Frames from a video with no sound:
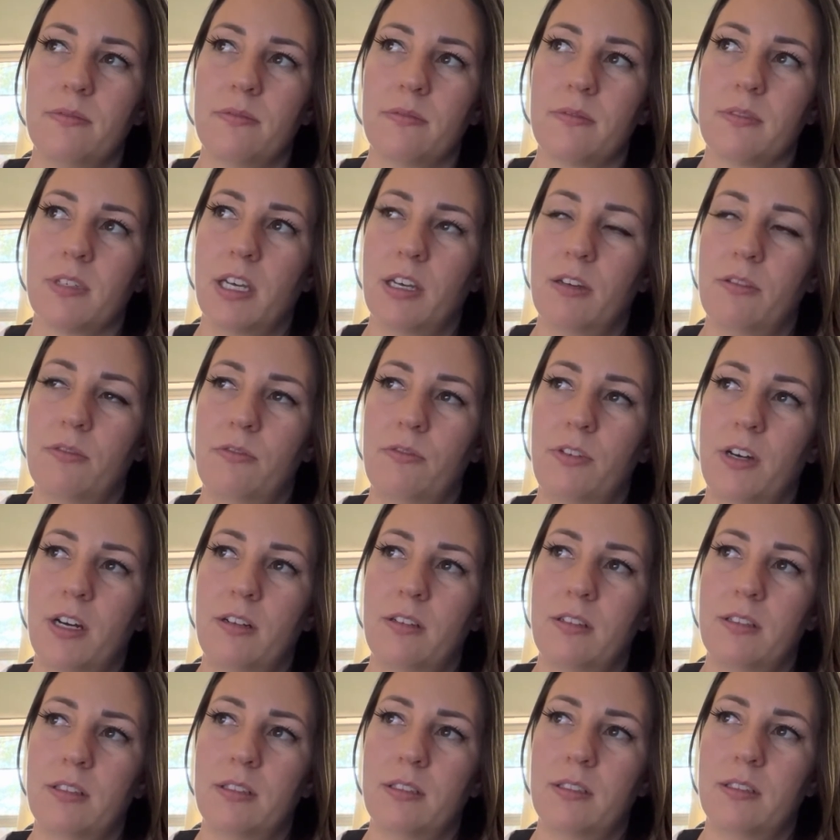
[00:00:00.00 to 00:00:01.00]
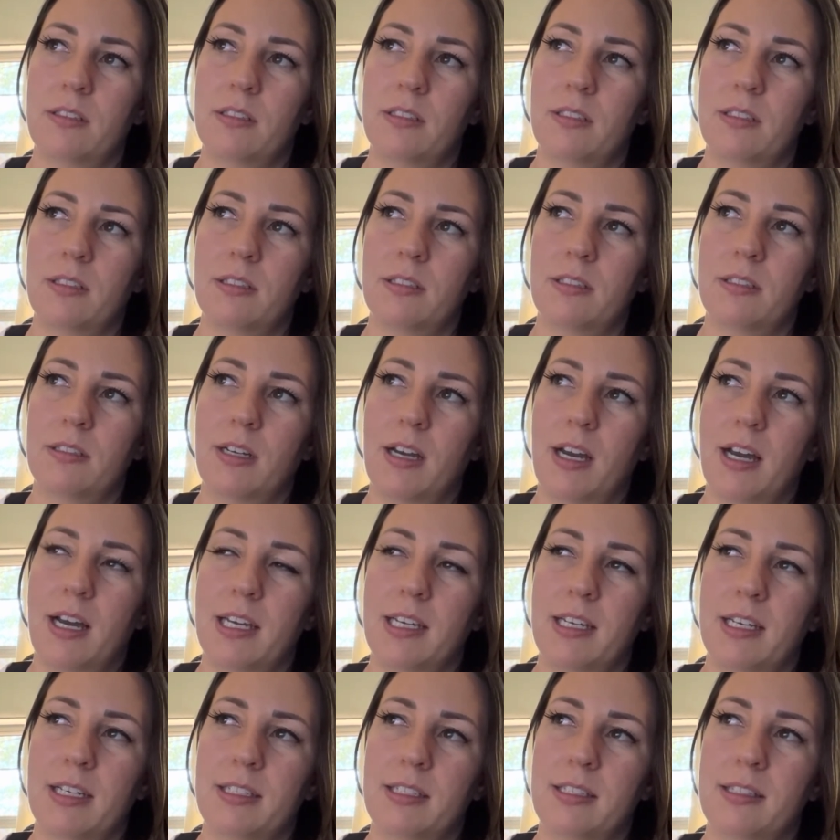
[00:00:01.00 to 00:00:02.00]
have felt, I
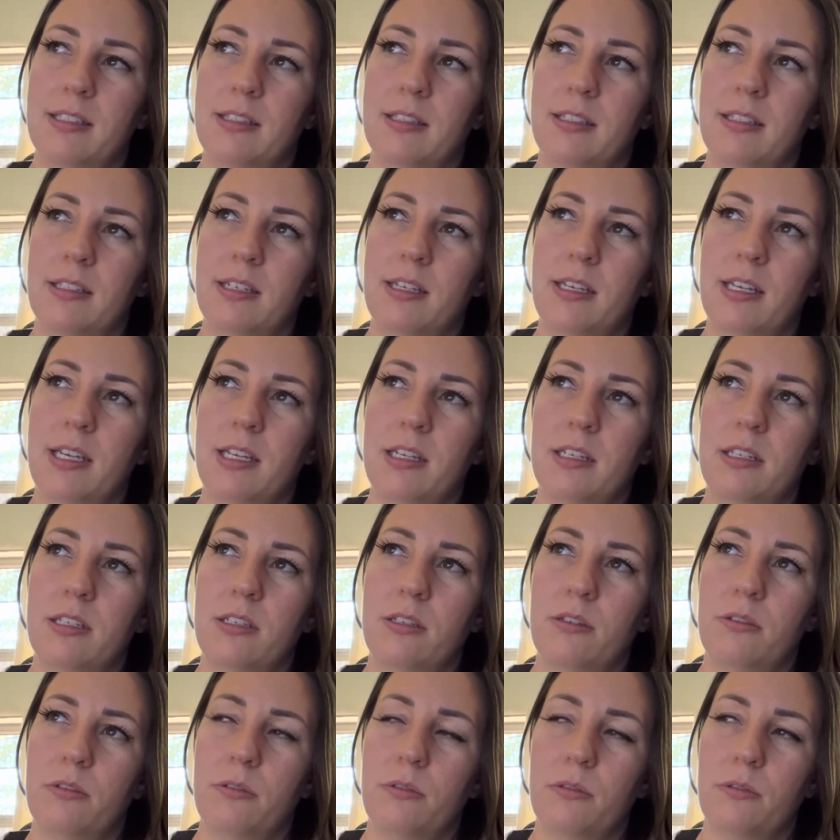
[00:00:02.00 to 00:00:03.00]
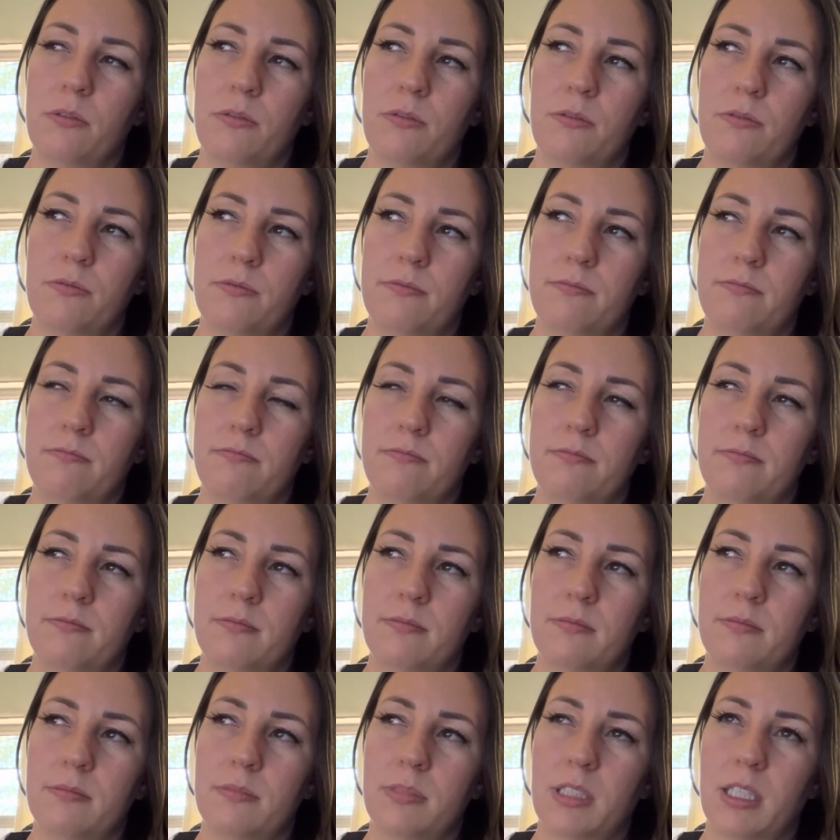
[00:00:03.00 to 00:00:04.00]
guess, the need to
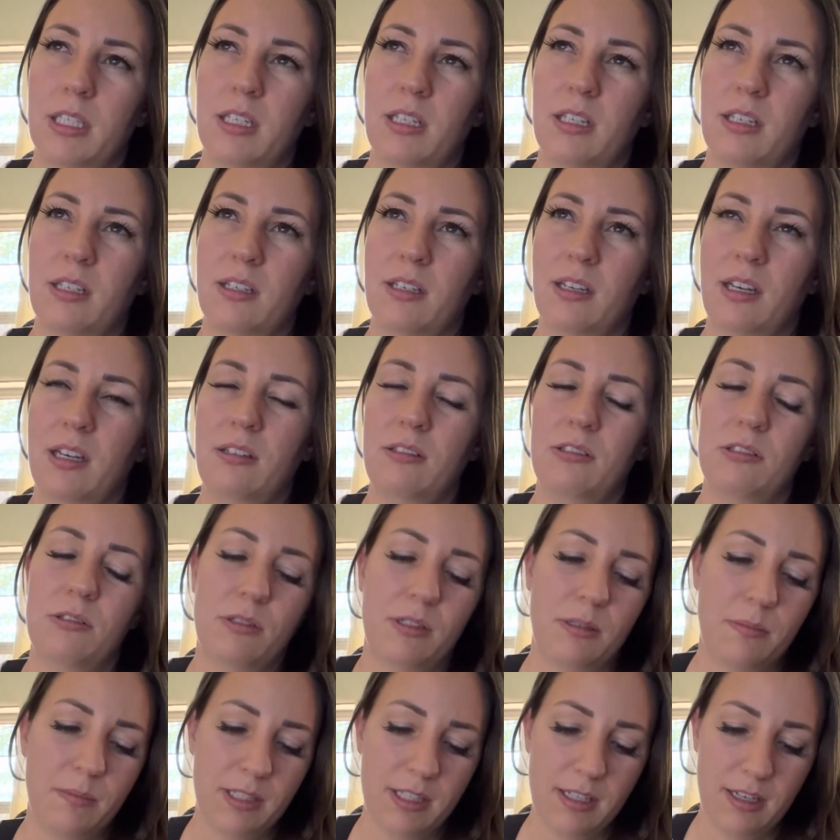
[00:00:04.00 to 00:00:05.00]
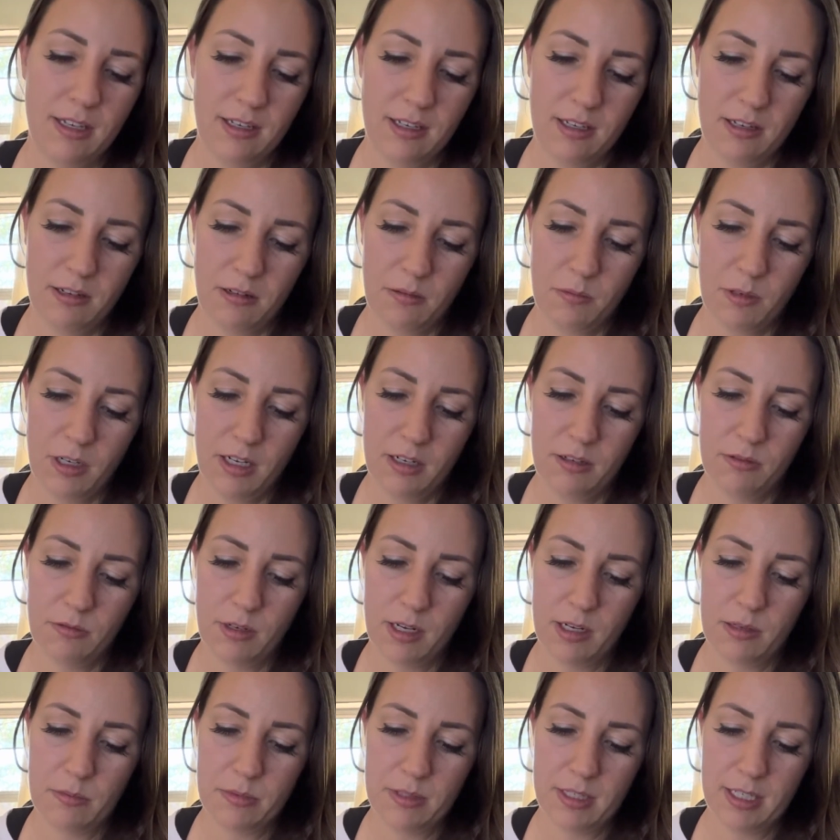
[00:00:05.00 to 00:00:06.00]
I don't know what I'm saying here. I'm kind of
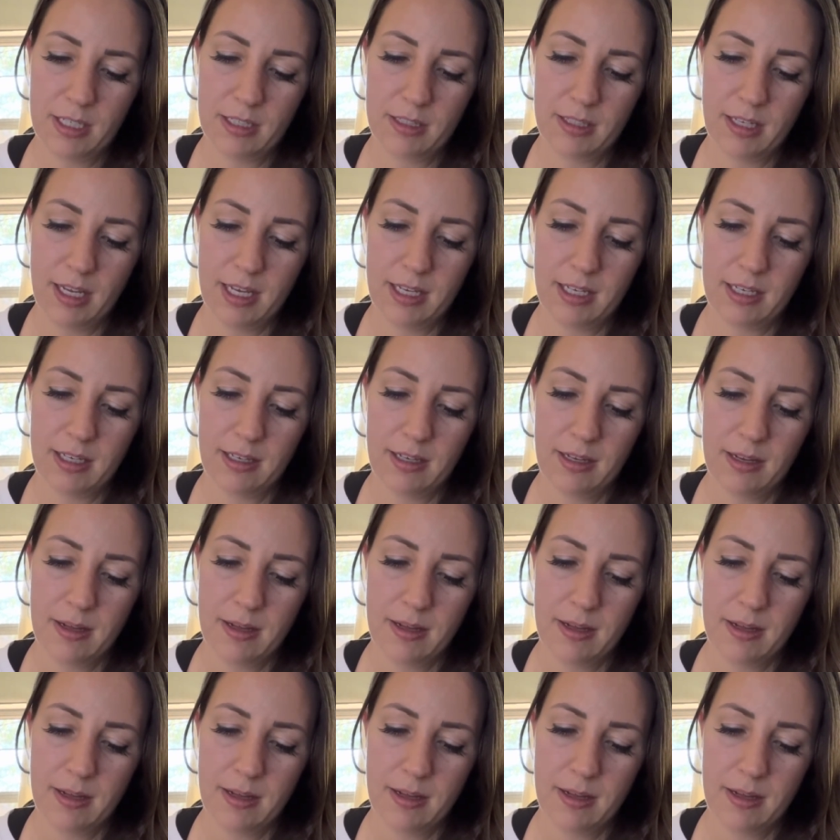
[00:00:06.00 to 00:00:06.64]
rambling. Like,